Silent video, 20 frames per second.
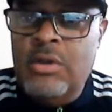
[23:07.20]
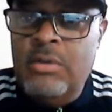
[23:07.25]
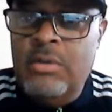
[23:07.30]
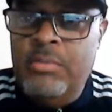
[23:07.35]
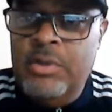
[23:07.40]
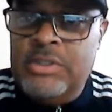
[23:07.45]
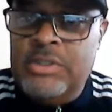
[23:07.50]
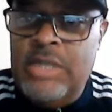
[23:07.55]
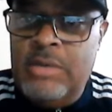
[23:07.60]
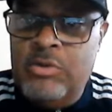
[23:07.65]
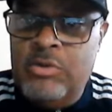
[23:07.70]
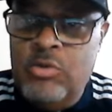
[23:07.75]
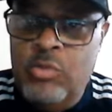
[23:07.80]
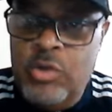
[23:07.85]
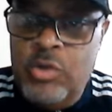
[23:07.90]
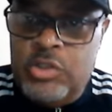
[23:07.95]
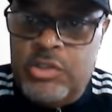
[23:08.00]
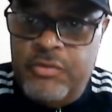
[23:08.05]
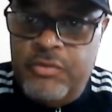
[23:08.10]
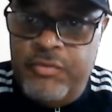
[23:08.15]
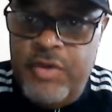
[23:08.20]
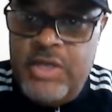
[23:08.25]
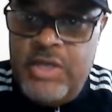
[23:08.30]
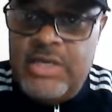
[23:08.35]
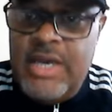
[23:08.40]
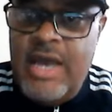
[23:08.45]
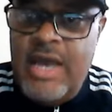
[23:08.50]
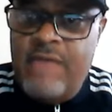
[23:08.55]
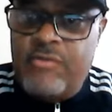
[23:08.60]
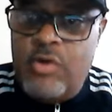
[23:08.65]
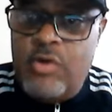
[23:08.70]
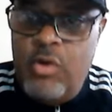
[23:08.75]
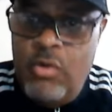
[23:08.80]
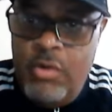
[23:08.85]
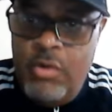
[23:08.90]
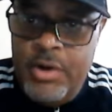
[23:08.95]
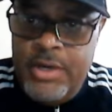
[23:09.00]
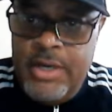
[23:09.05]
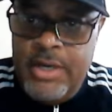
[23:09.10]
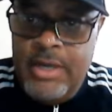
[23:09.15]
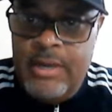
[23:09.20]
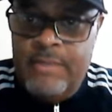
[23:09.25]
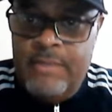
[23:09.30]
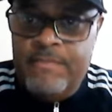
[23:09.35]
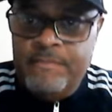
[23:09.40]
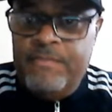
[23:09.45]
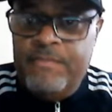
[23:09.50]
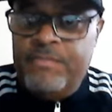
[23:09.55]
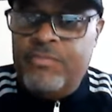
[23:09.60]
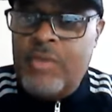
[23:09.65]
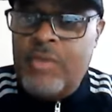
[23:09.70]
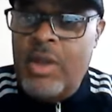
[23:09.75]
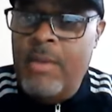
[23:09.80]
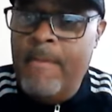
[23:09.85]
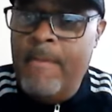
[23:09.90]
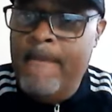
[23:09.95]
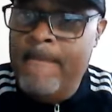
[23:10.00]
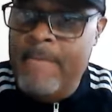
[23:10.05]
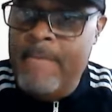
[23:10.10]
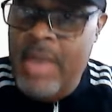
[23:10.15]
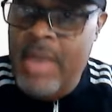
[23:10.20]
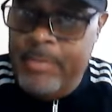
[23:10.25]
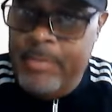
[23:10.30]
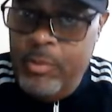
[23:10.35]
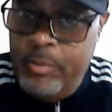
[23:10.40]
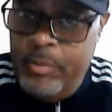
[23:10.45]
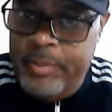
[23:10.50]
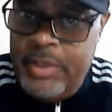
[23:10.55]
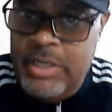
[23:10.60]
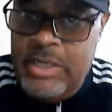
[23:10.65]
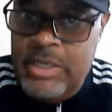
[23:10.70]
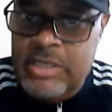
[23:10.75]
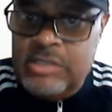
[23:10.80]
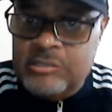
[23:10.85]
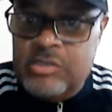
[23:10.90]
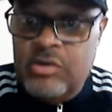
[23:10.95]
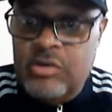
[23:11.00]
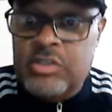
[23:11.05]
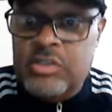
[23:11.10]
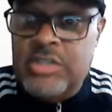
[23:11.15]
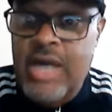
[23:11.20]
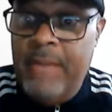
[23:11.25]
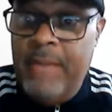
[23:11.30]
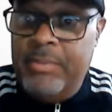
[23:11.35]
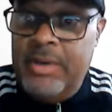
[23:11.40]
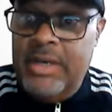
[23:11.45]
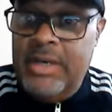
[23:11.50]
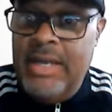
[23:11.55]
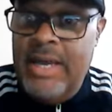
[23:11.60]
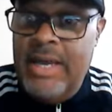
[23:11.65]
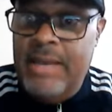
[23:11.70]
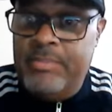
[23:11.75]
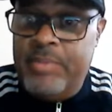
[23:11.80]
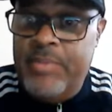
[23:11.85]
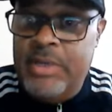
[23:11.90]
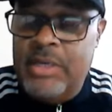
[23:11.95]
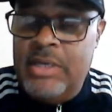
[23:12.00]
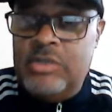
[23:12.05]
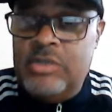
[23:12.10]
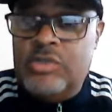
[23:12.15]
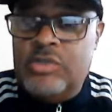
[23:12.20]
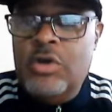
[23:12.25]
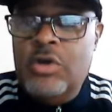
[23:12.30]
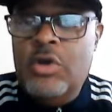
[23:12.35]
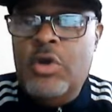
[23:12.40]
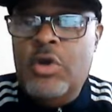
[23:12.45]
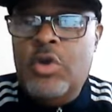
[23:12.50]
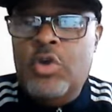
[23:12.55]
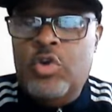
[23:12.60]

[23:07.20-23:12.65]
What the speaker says: But you want your feed to have corn in it, maple peas or the top of the line peas.